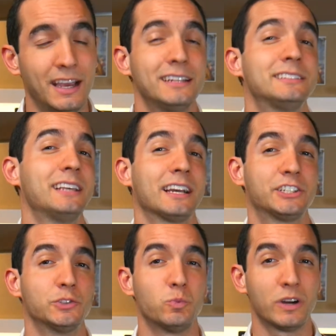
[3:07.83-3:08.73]
And
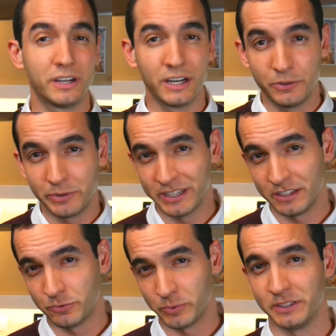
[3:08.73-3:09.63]
section
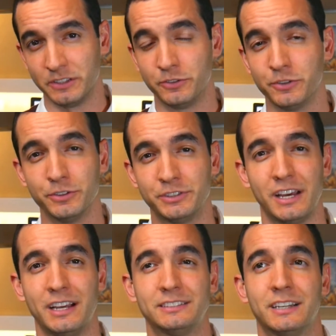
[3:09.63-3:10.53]
122
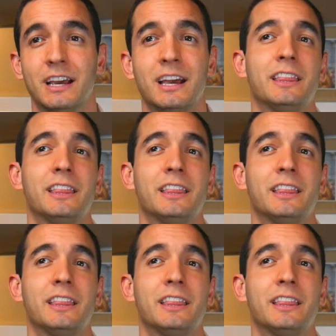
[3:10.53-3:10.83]
says